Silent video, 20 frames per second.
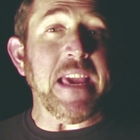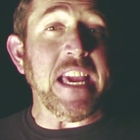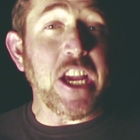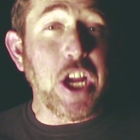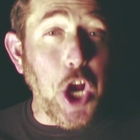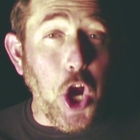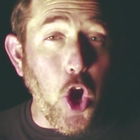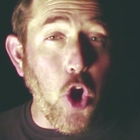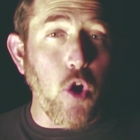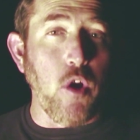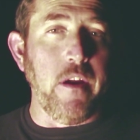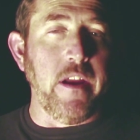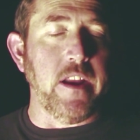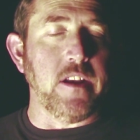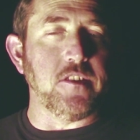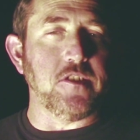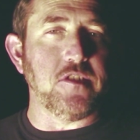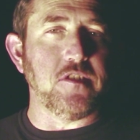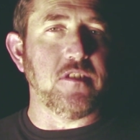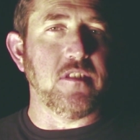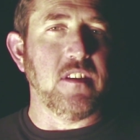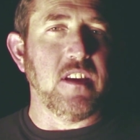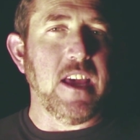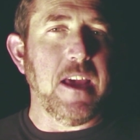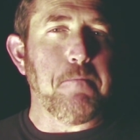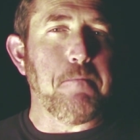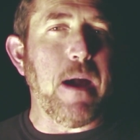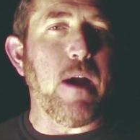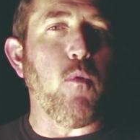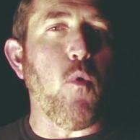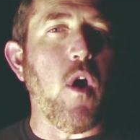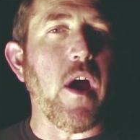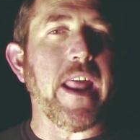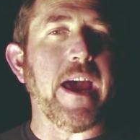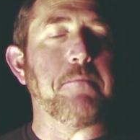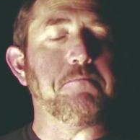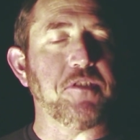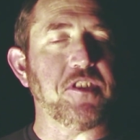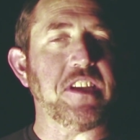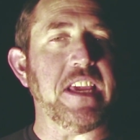encouraged by what
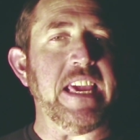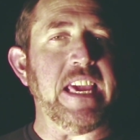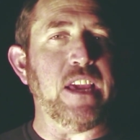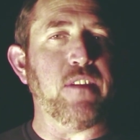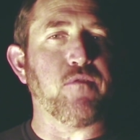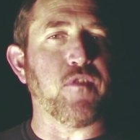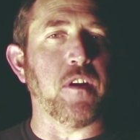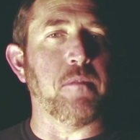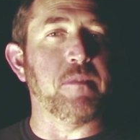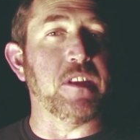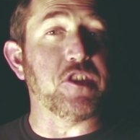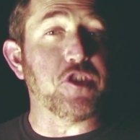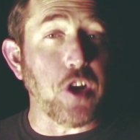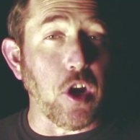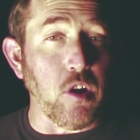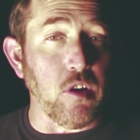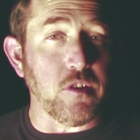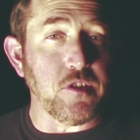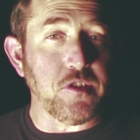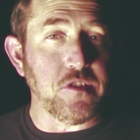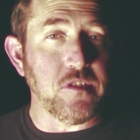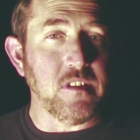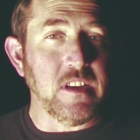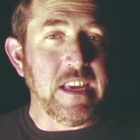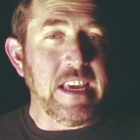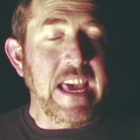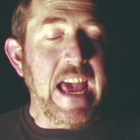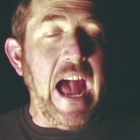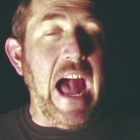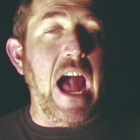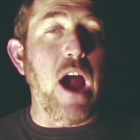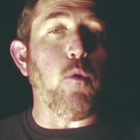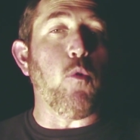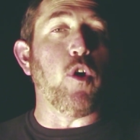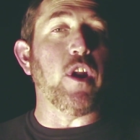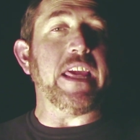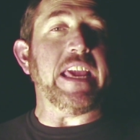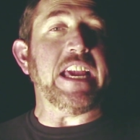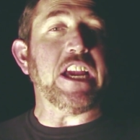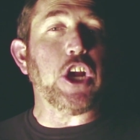I'm seeing from the church. I
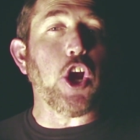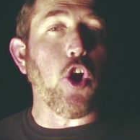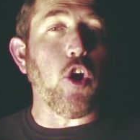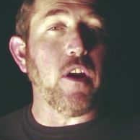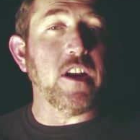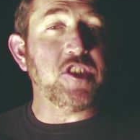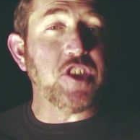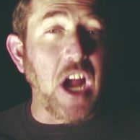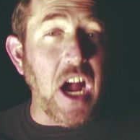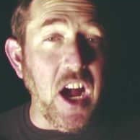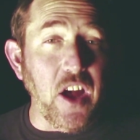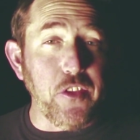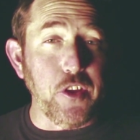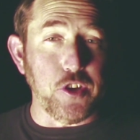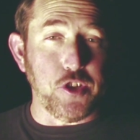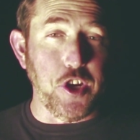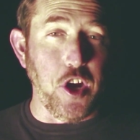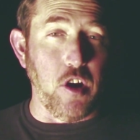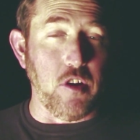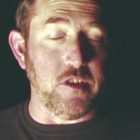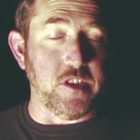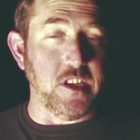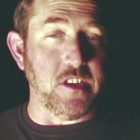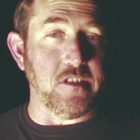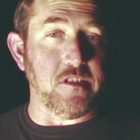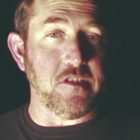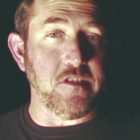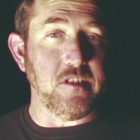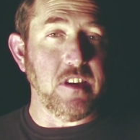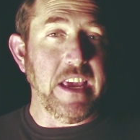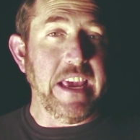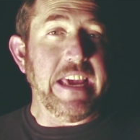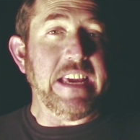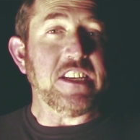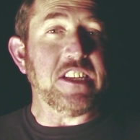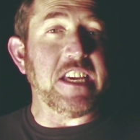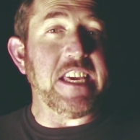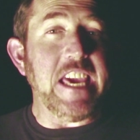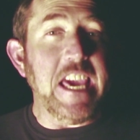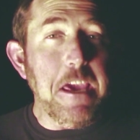want to encourage other churches
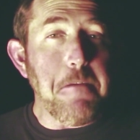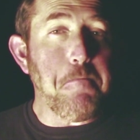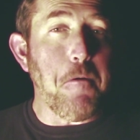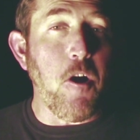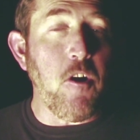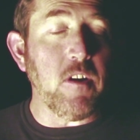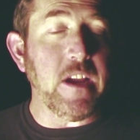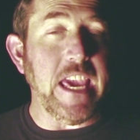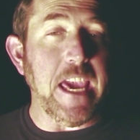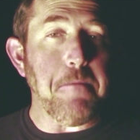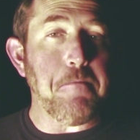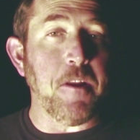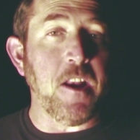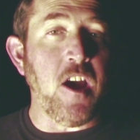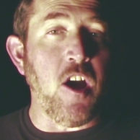to keep on keeping